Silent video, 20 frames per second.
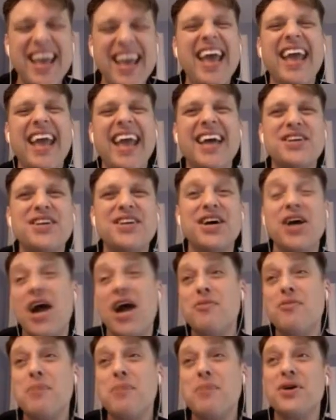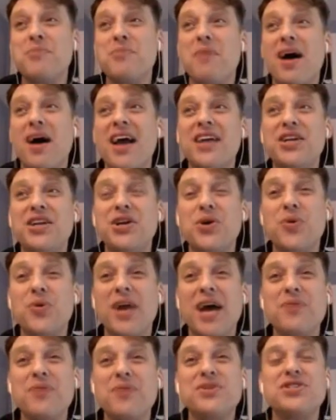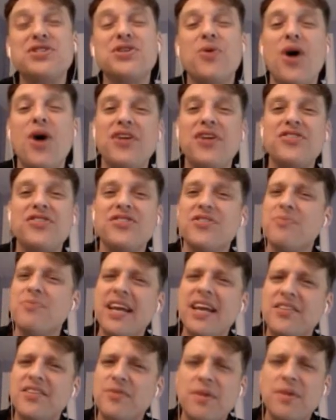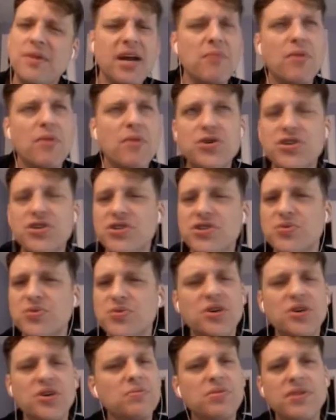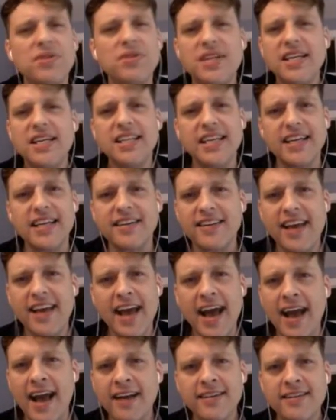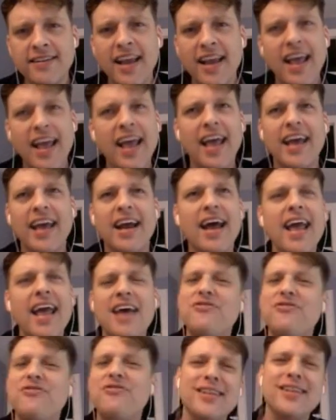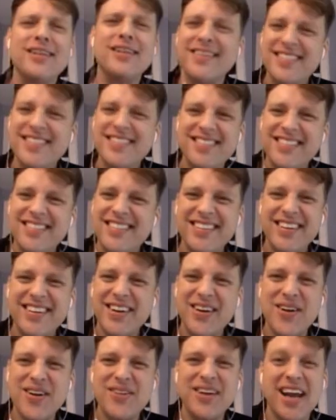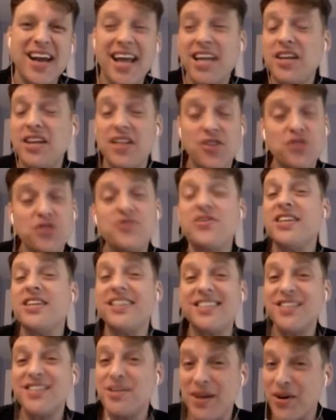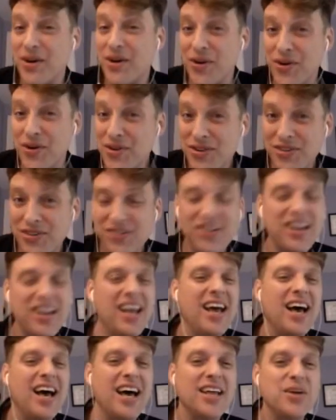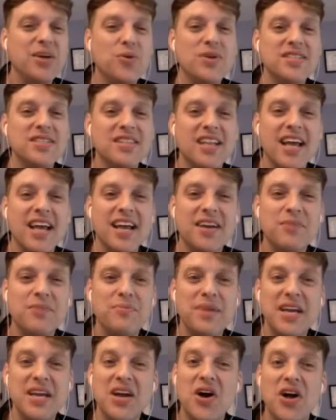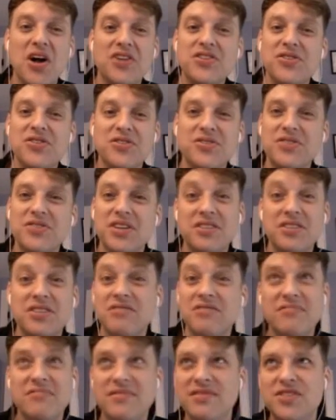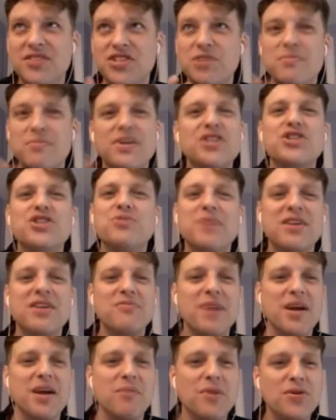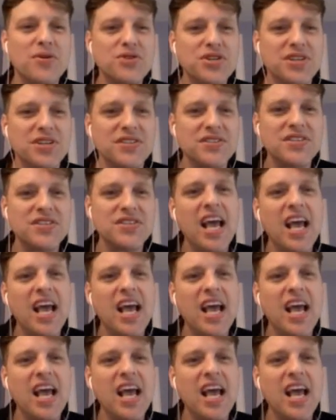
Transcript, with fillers: And uh, I remember in mine, you know, when I was so altered, my in, my emotions were completely intact, and I had feelings, you know, and I could those feelings could be hurt. Uh, it wasn't like being altered; it diminished me of my emotions.